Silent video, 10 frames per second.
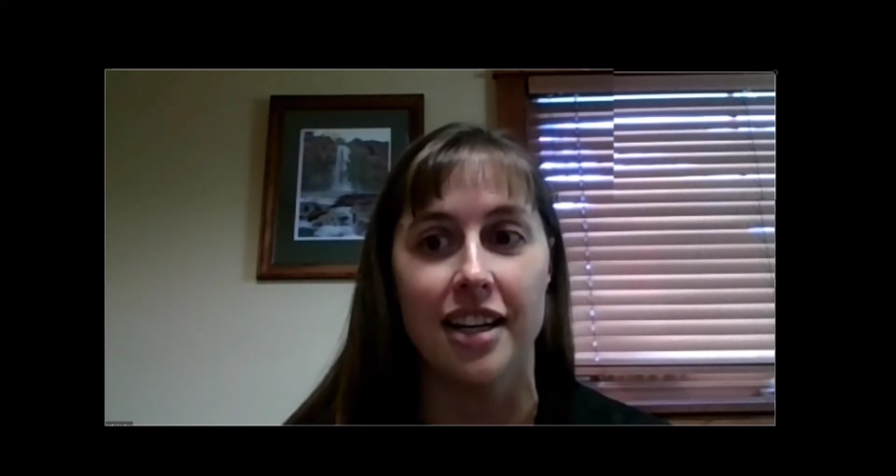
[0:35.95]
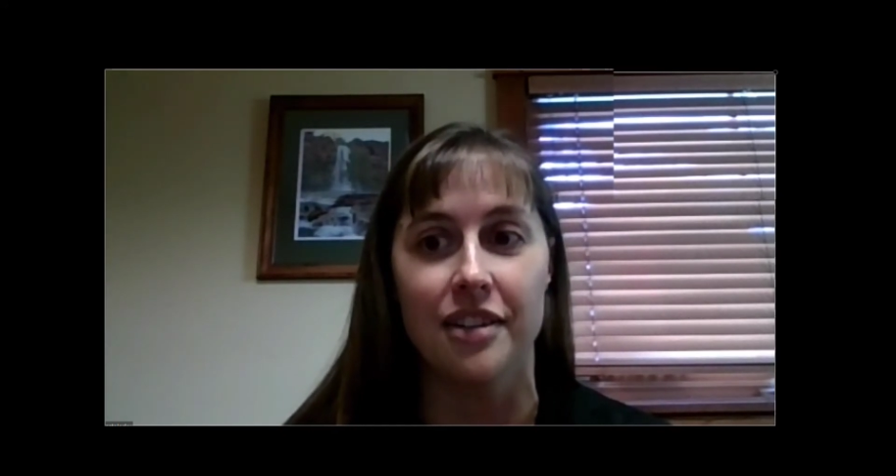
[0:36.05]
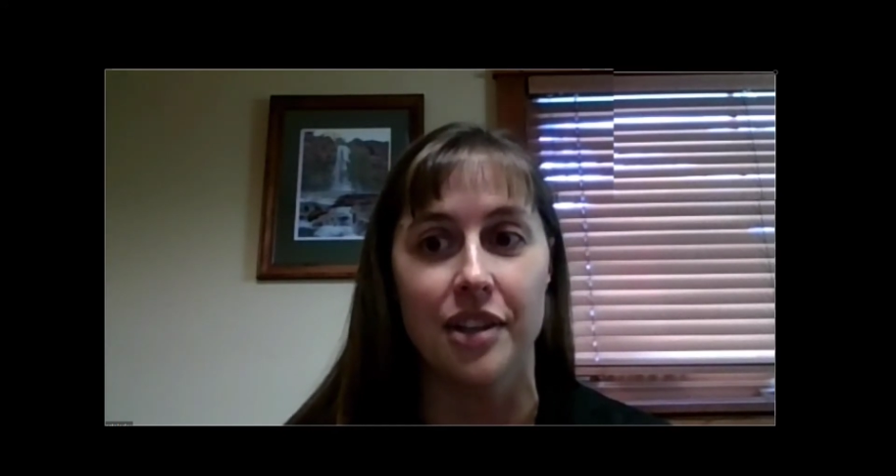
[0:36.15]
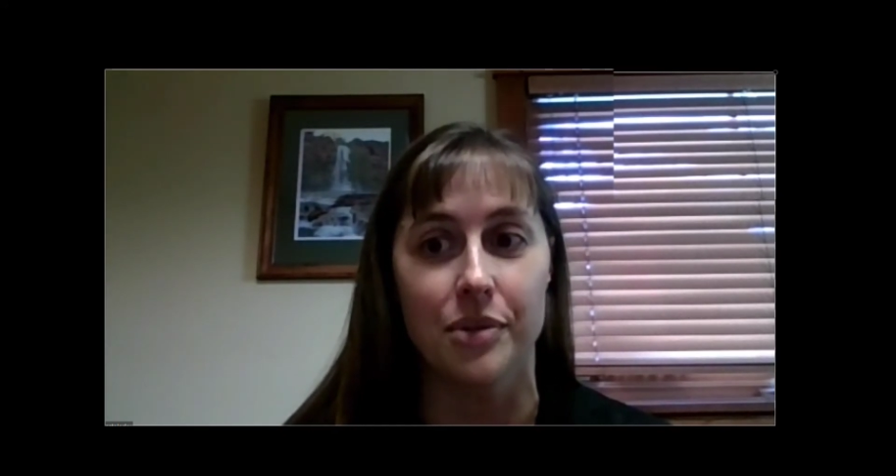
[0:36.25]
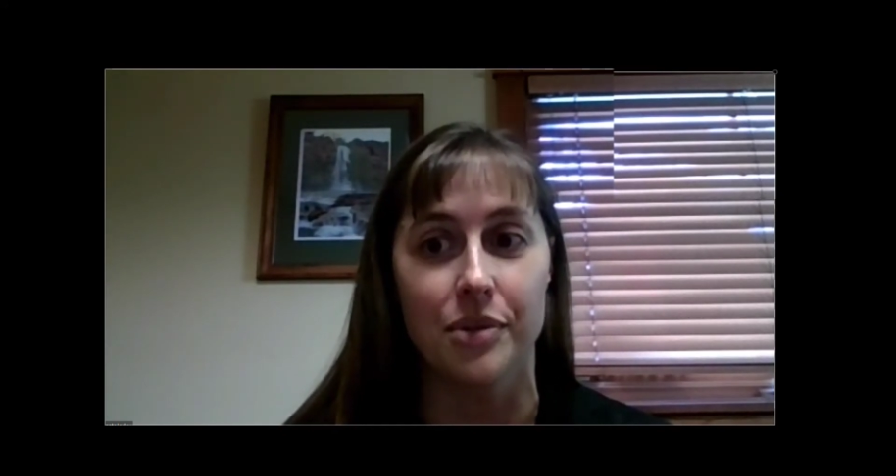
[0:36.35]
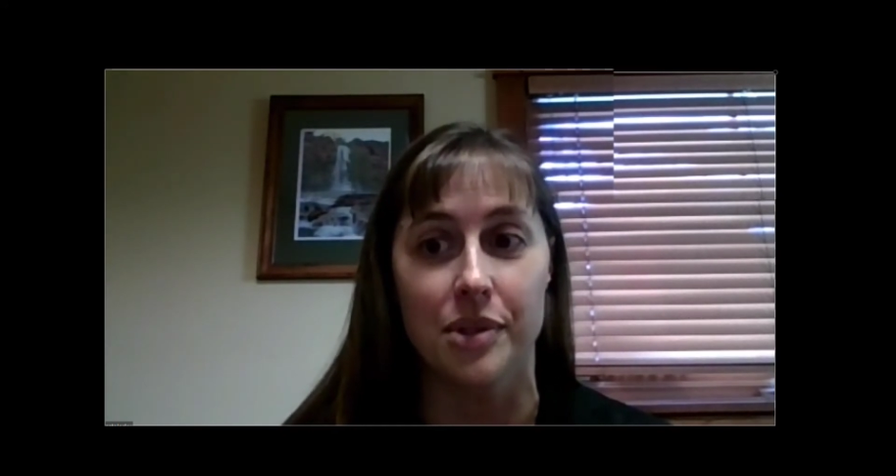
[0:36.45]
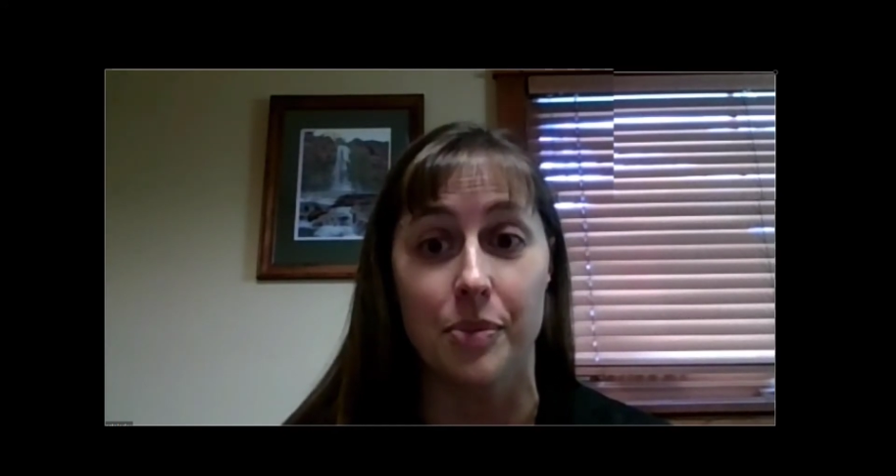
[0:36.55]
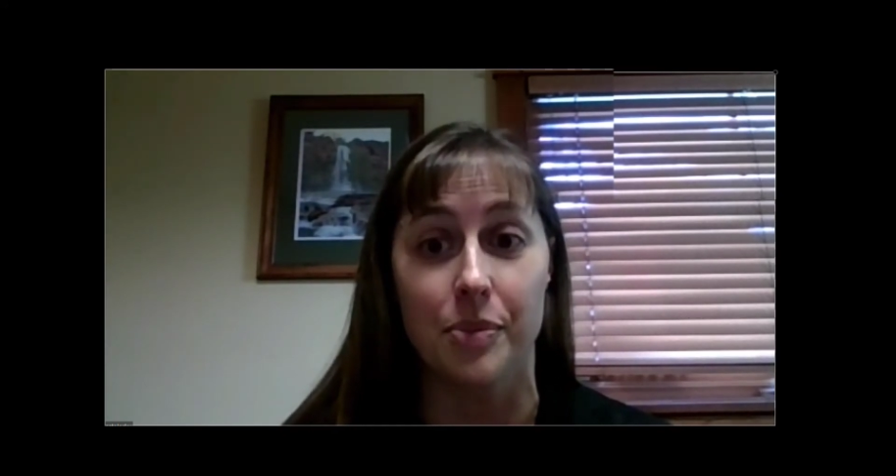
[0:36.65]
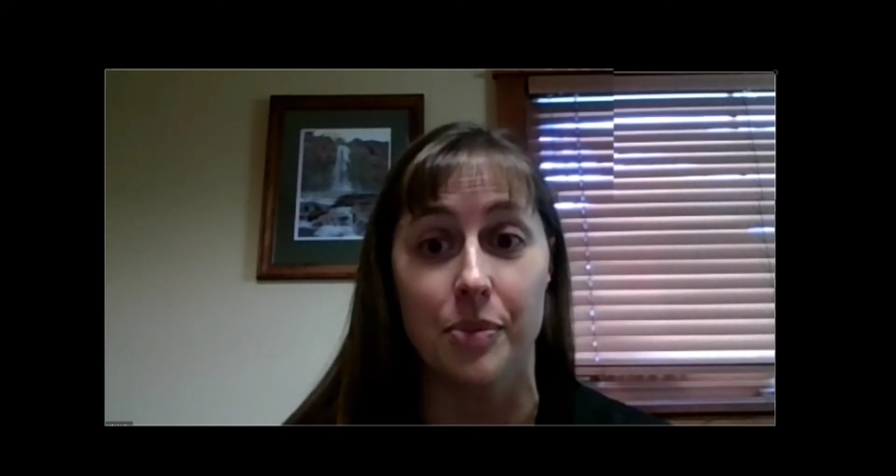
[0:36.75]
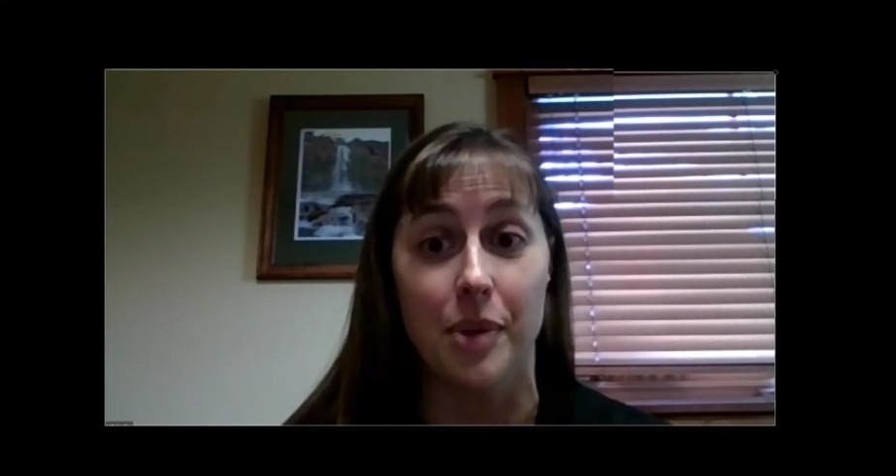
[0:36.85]
there was
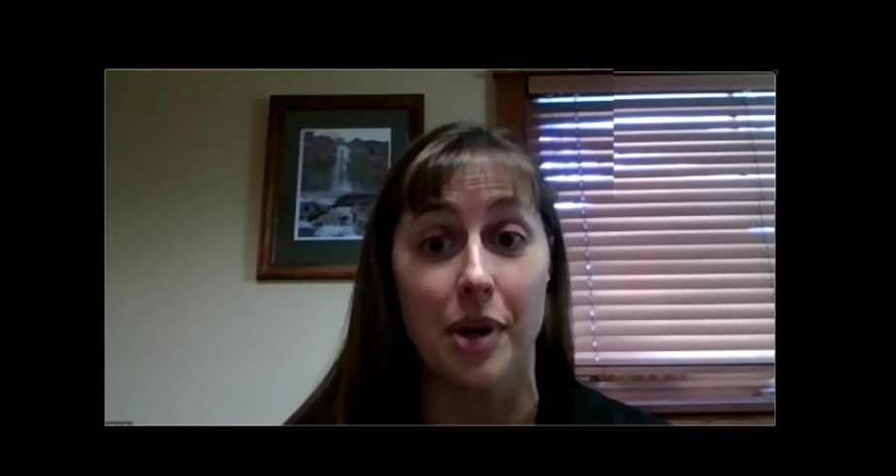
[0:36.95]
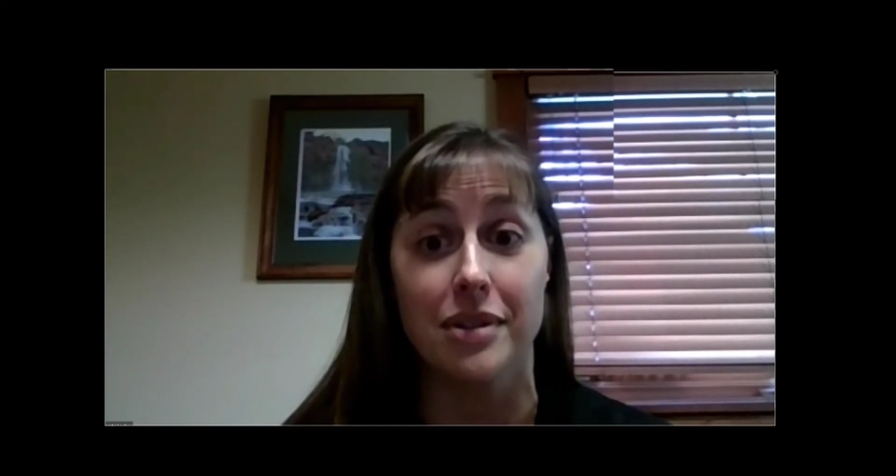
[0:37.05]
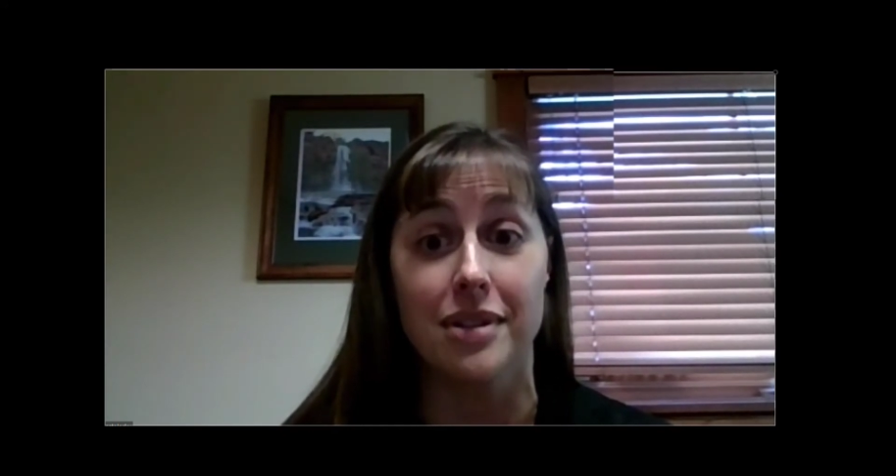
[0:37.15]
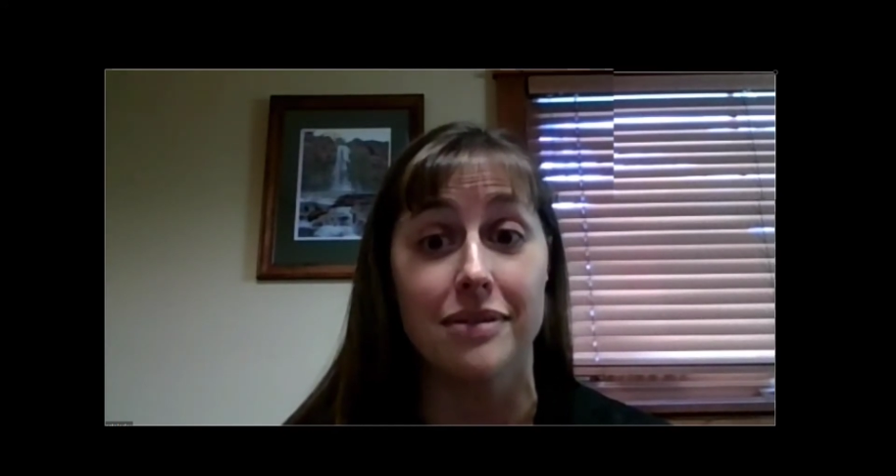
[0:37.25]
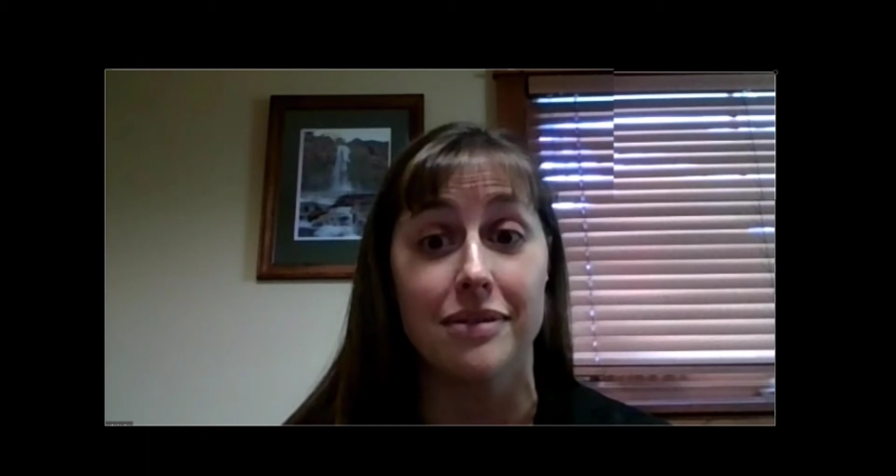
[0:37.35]
about